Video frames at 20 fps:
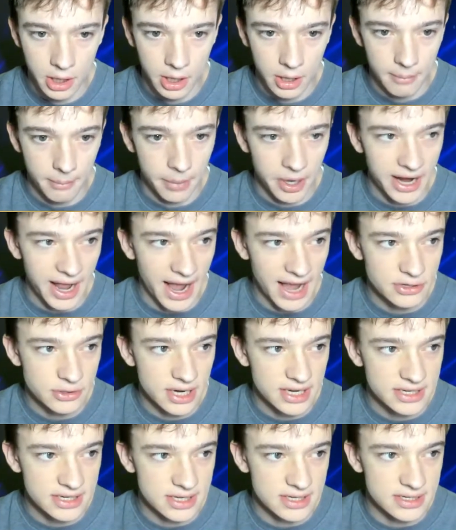But as you
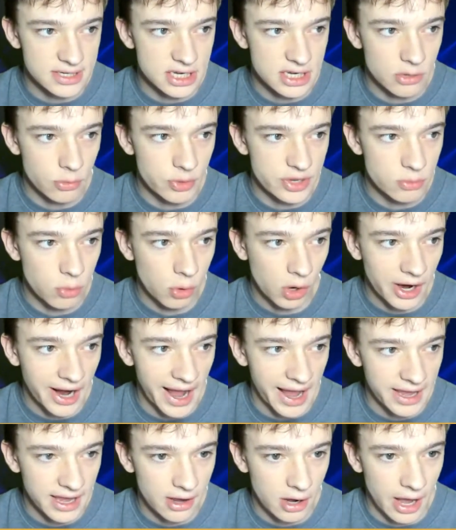guys can see, we were
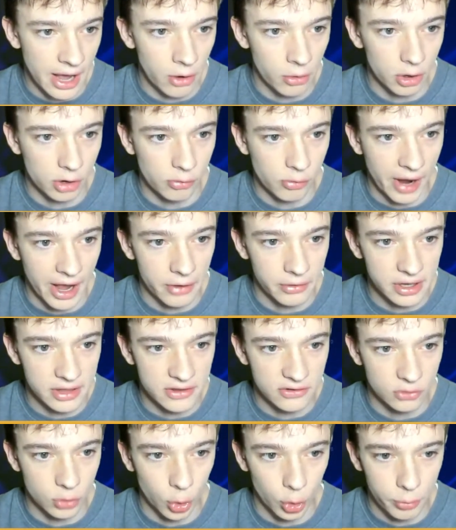hanging out around in this
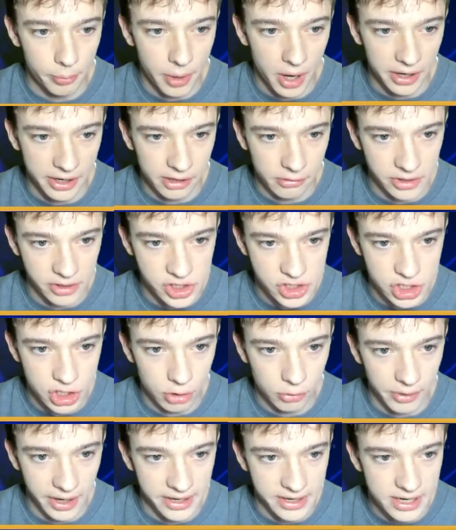golden pocket ratio
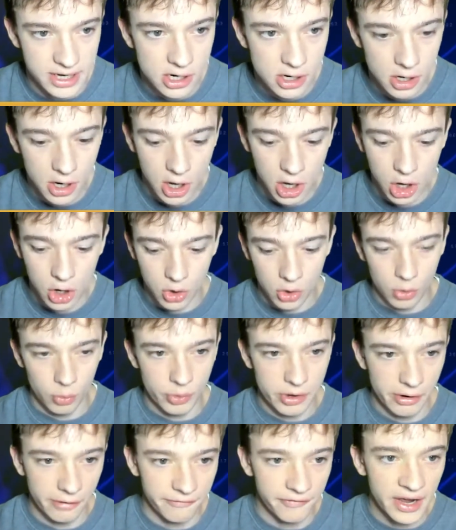right here.
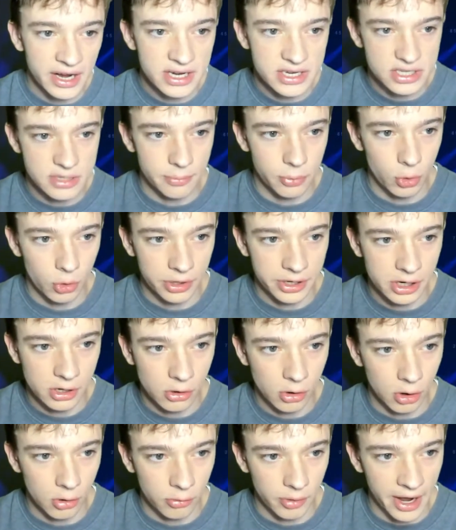We were finding support here
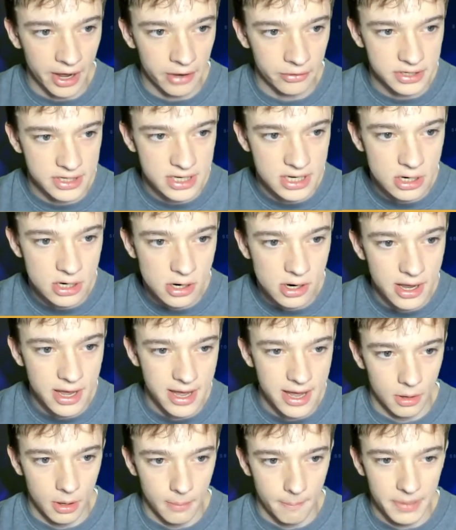around here,
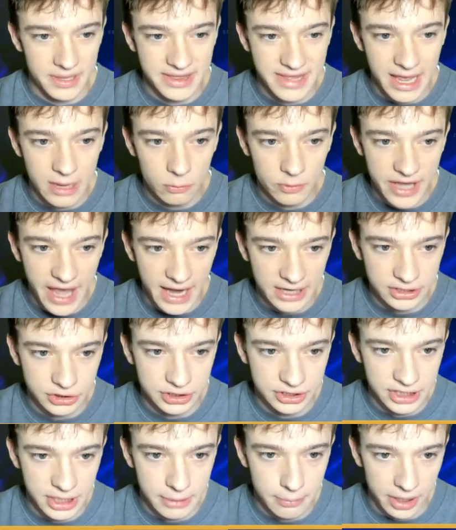but then we actually
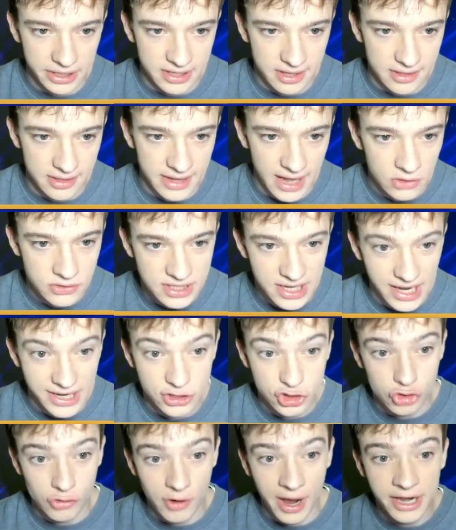did break to the downside,
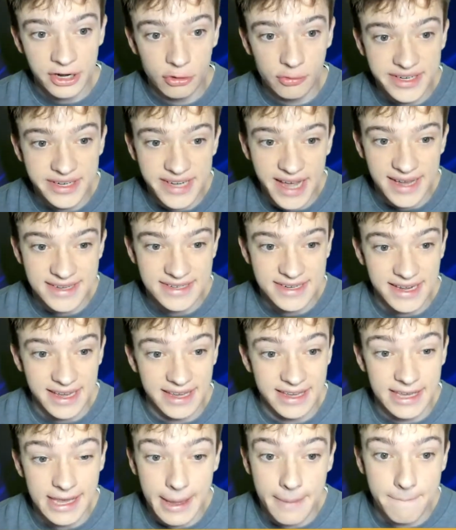tried to retest it
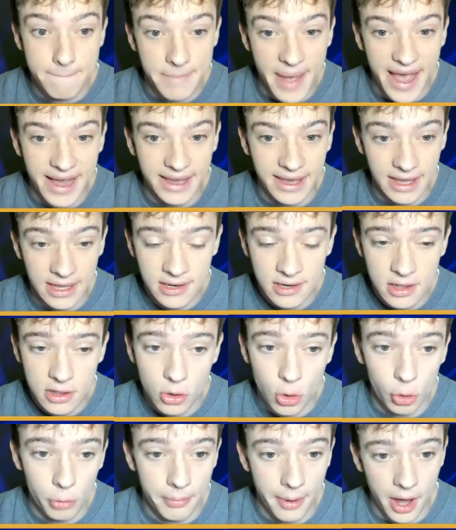and get back into the
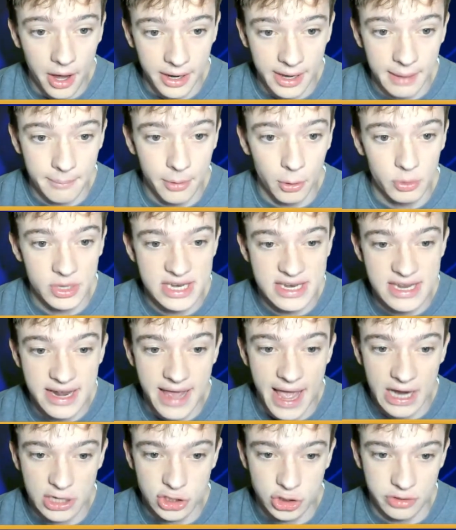golden pocket, but we did
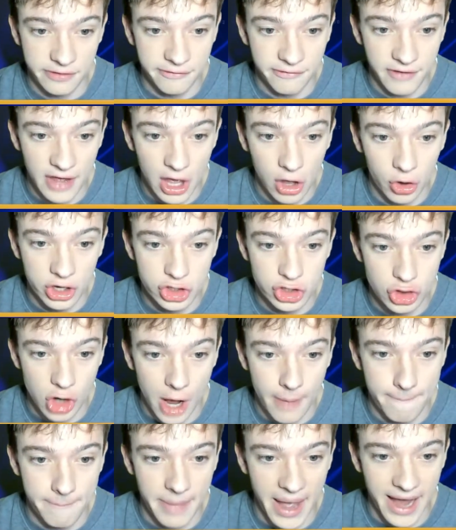actually fail and
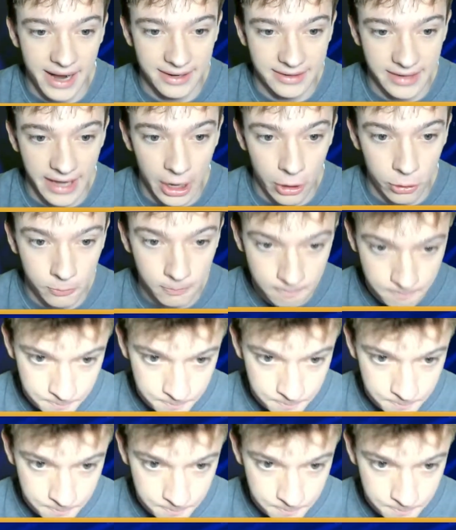drop back down.